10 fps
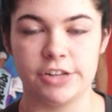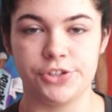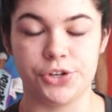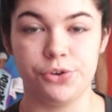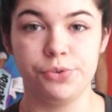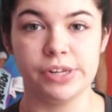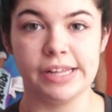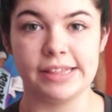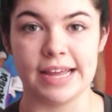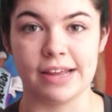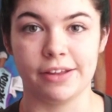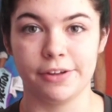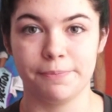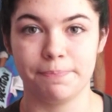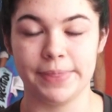Do you really
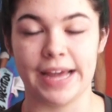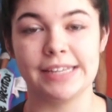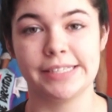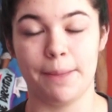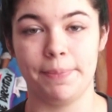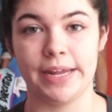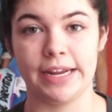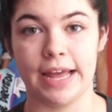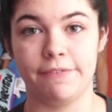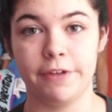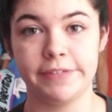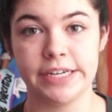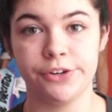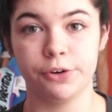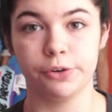think that is something a
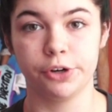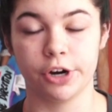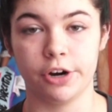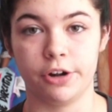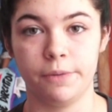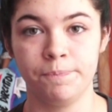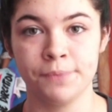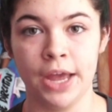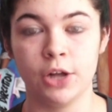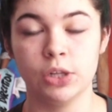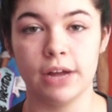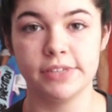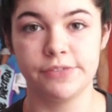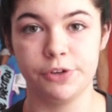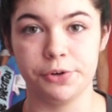15-year-old girl who
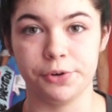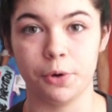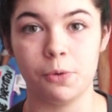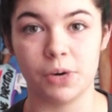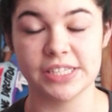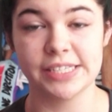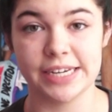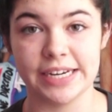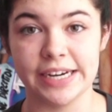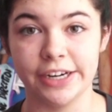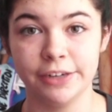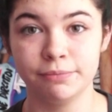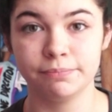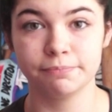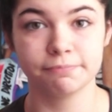loves food wants to hear?